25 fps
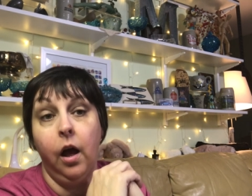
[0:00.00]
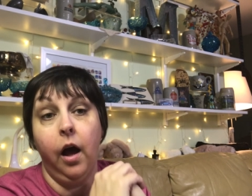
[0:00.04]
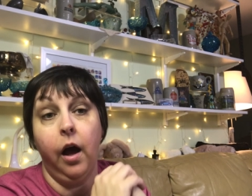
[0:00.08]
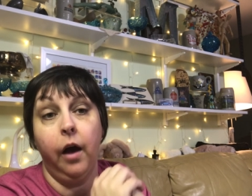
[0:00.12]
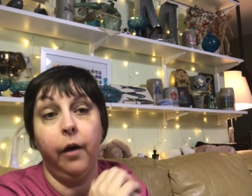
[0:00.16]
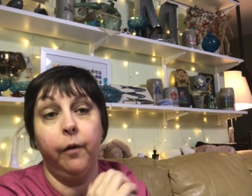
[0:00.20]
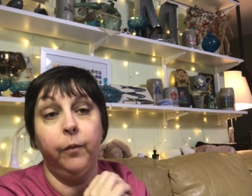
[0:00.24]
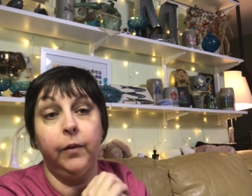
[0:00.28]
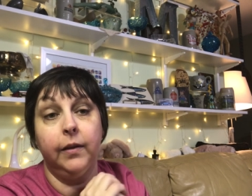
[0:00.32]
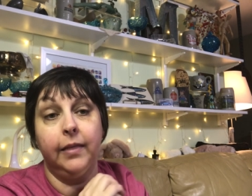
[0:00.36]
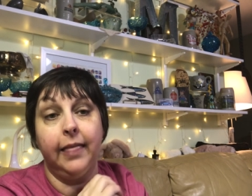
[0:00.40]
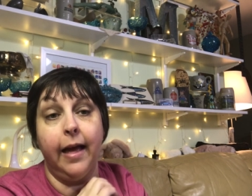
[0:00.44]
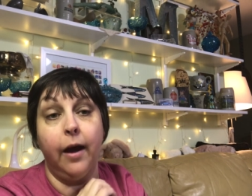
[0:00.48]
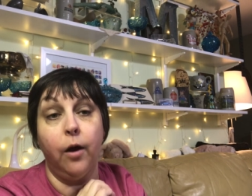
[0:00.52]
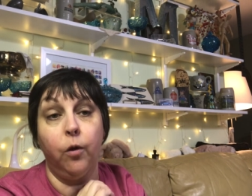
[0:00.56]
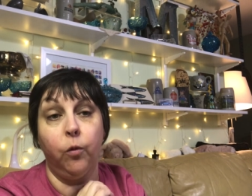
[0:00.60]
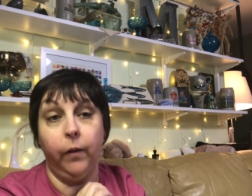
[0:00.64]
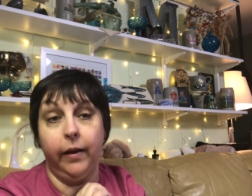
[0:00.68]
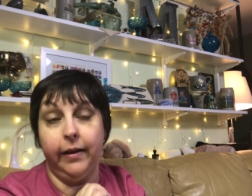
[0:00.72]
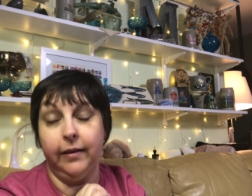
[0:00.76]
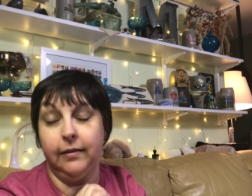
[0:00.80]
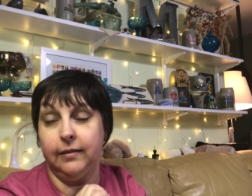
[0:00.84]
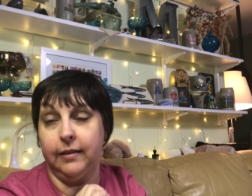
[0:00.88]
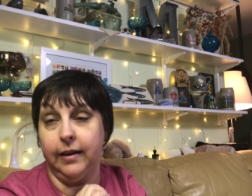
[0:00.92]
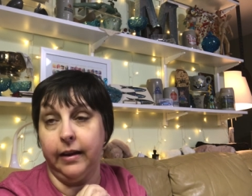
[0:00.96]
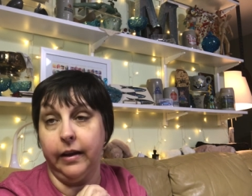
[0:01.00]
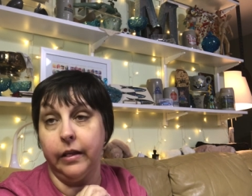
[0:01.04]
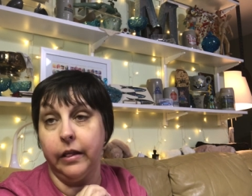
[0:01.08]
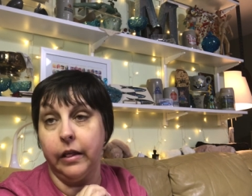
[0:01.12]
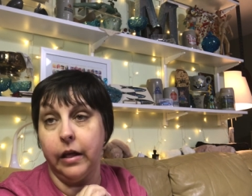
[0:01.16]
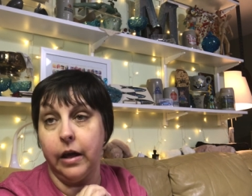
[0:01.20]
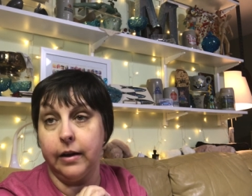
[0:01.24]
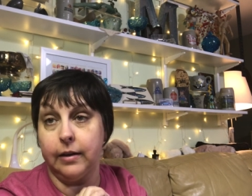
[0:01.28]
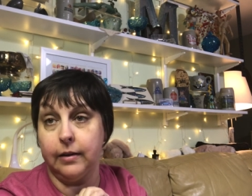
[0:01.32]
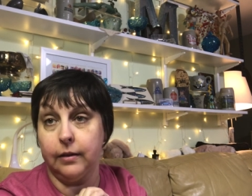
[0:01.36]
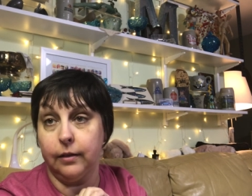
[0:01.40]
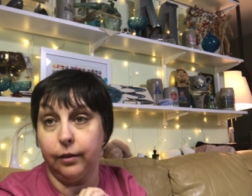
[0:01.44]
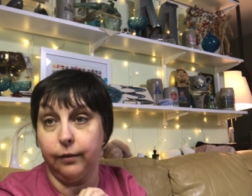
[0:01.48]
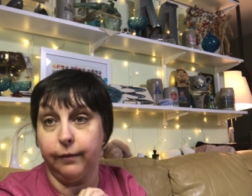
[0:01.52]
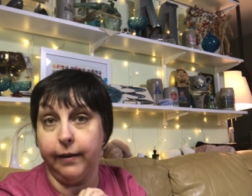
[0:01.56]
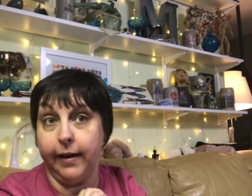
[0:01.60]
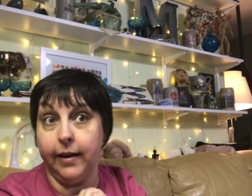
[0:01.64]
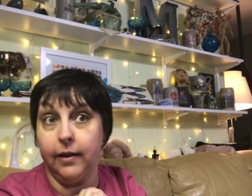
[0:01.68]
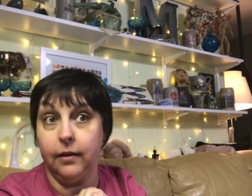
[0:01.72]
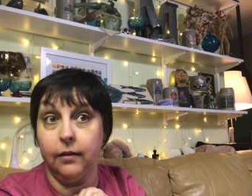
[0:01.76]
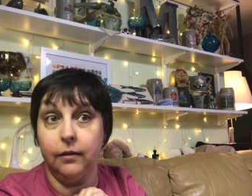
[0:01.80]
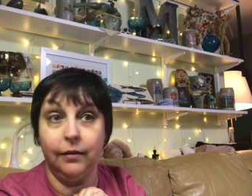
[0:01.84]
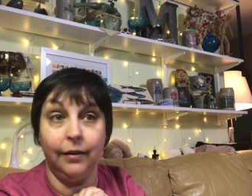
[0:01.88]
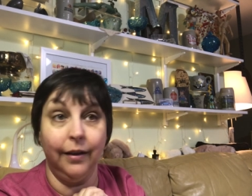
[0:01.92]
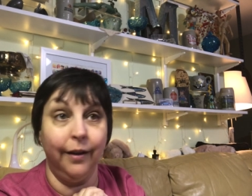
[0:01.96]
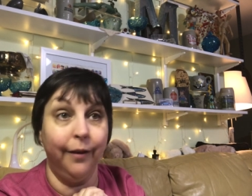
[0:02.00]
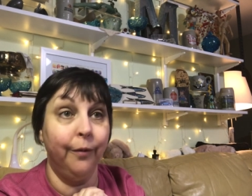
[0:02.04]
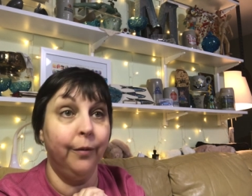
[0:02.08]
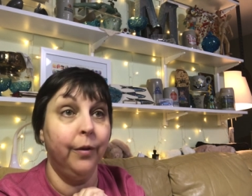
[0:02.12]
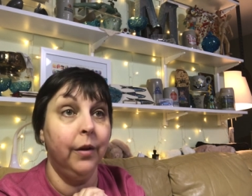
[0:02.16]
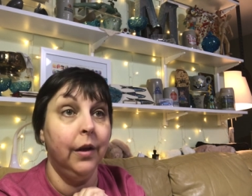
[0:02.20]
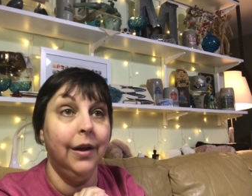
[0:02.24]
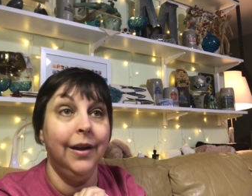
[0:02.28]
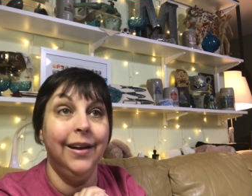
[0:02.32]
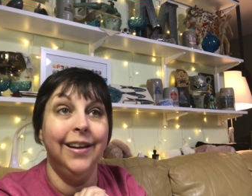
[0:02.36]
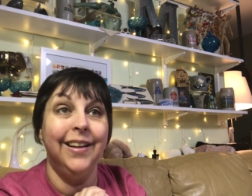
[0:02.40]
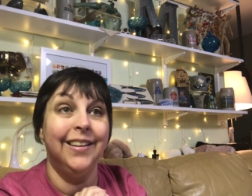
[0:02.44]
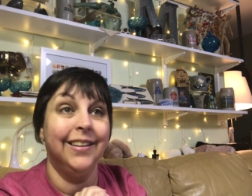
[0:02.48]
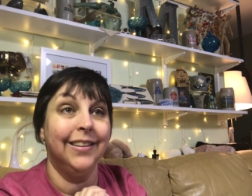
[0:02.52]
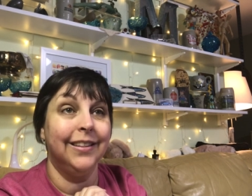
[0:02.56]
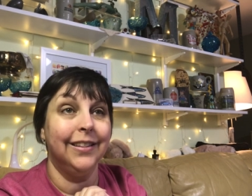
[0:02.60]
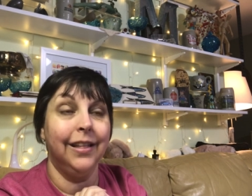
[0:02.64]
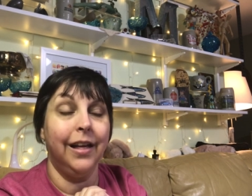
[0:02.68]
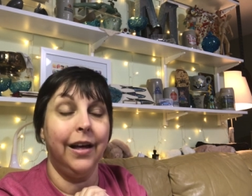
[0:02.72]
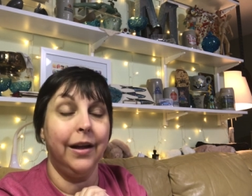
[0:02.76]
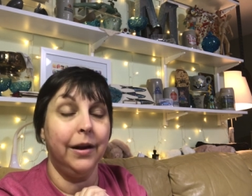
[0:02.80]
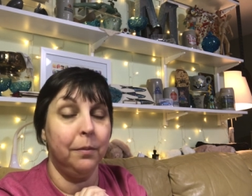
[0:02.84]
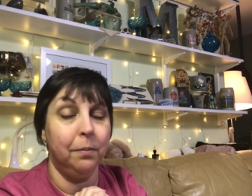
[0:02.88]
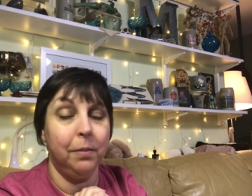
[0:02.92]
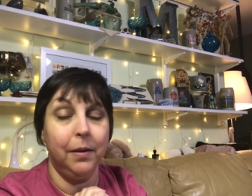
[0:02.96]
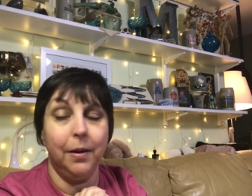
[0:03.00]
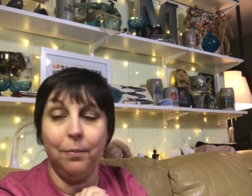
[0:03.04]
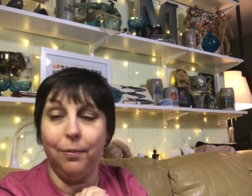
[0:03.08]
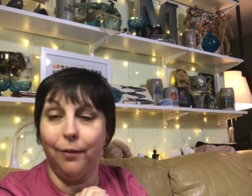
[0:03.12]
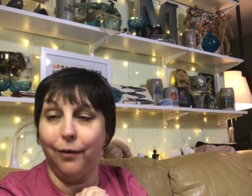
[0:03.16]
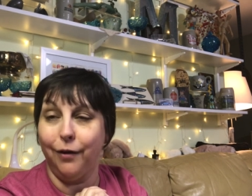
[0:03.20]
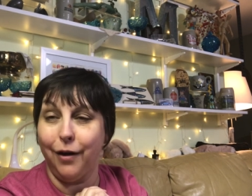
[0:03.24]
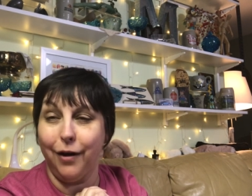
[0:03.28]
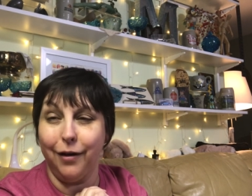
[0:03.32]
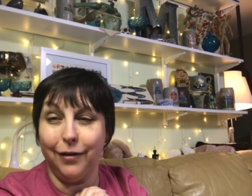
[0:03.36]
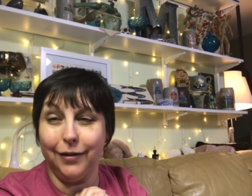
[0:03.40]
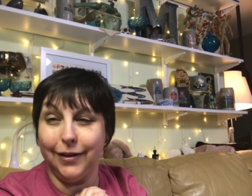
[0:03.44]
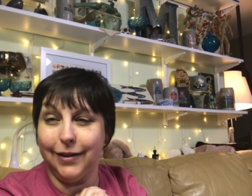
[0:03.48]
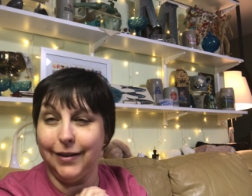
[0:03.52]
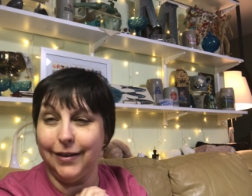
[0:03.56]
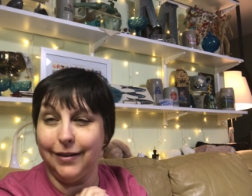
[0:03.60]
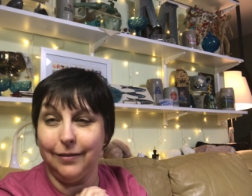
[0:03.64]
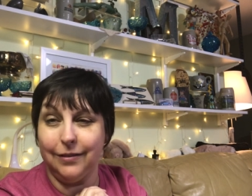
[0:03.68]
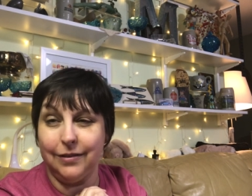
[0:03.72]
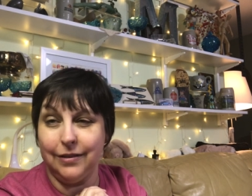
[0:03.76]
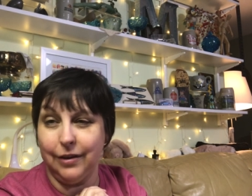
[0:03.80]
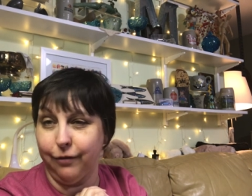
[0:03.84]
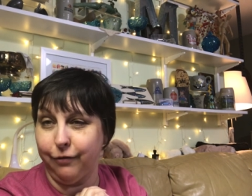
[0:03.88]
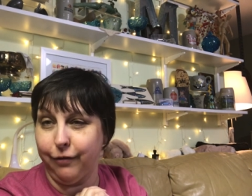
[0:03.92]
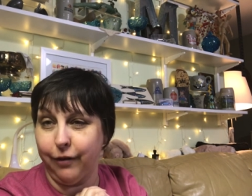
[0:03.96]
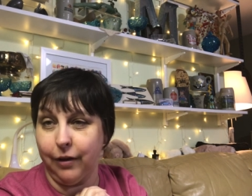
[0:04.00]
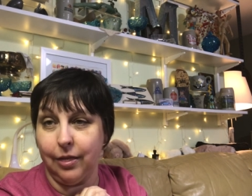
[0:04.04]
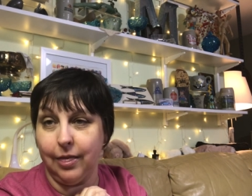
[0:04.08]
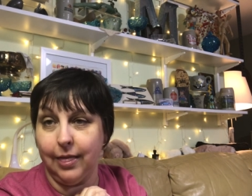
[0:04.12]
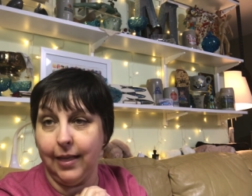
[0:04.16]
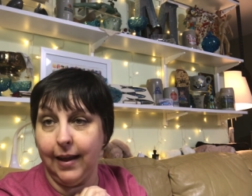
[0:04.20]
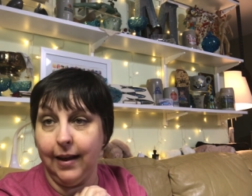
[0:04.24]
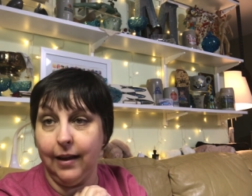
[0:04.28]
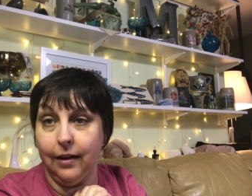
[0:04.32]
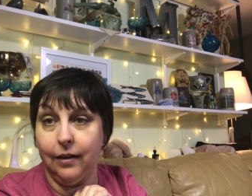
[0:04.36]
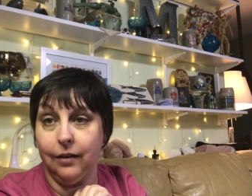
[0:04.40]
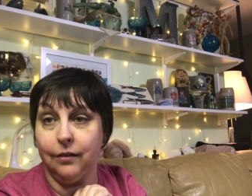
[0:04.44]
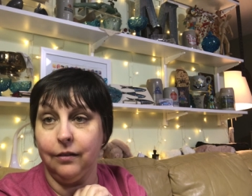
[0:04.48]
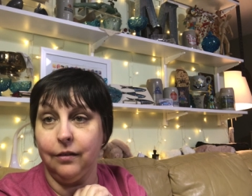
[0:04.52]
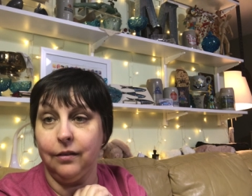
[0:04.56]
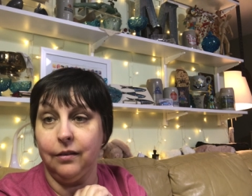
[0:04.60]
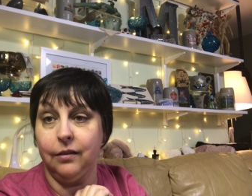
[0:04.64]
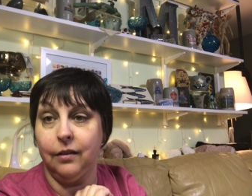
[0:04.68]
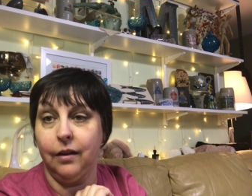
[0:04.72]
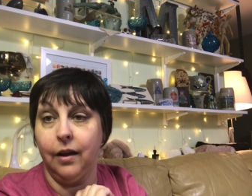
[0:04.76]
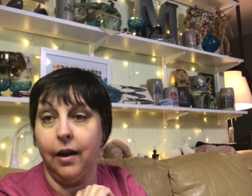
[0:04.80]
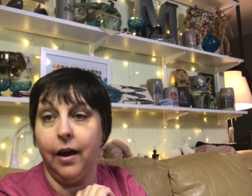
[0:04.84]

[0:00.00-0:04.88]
uh, without wasting a lot of thread. So a lot of people call it different things.